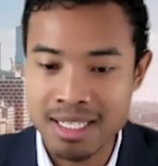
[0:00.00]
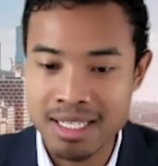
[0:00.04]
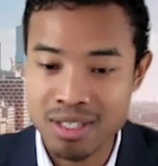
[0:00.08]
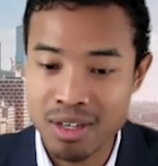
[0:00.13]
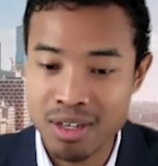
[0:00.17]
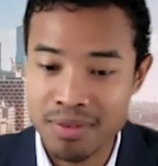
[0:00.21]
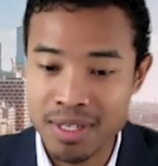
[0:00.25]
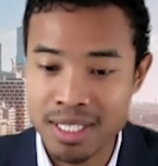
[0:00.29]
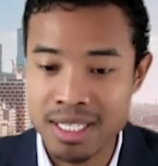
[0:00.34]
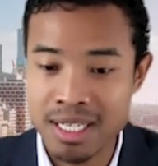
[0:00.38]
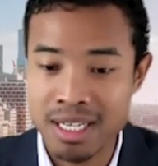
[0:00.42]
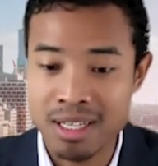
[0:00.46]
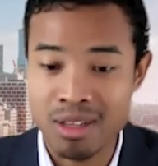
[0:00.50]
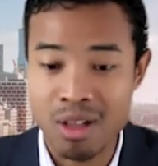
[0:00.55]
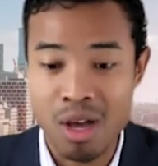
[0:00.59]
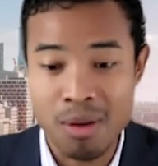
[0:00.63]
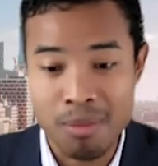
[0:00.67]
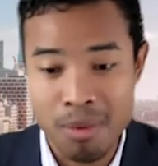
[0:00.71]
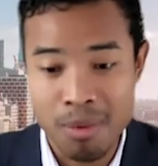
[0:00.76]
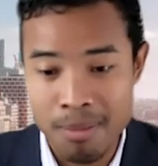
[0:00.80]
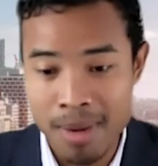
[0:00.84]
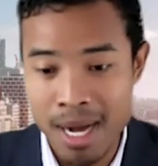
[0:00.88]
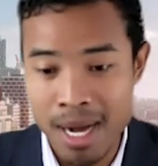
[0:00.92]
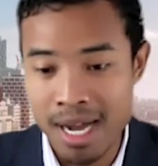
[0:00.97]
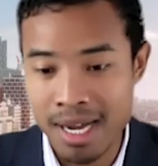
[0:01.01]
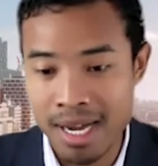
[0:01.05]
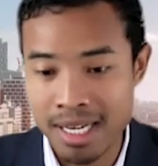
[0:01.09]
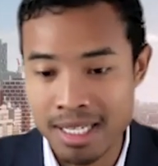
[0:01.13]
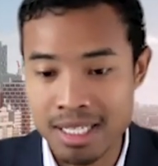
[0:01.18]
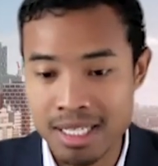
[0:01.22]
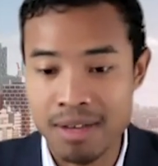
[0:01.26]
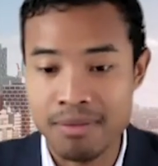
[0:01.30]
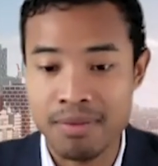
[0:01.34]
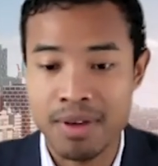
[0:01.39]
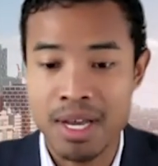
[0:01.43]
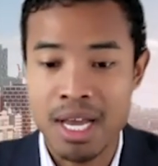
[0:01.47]
Obviously, global markets
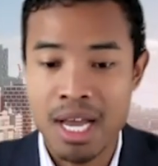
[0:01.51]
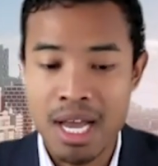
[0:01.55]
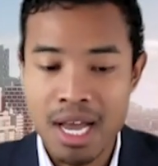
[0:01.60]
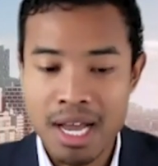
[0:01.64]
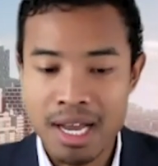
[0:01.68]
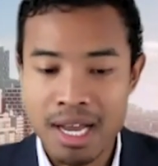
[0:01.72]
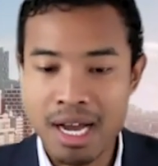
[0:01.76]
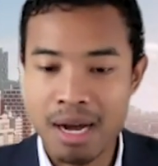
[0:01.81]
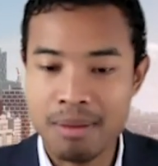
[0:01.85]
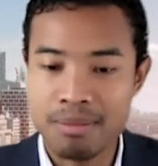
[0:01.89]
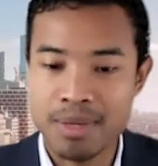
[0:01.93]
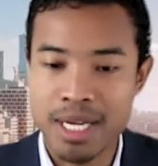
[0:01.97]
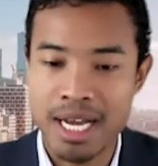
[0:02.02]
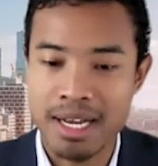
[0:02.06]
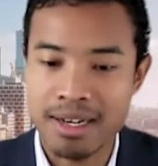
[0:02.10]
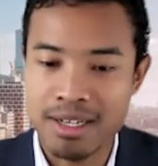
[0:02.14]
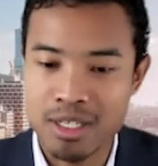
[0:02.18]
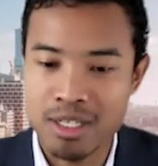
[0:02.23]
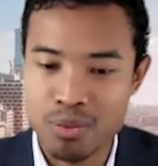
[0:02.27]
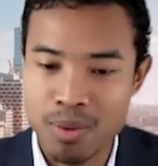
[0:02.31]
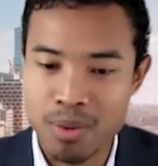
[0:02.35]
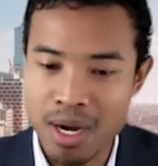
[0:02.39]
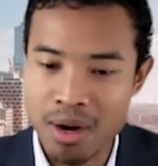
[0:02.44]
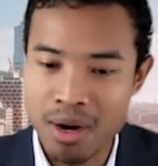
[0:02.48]
have come down as well.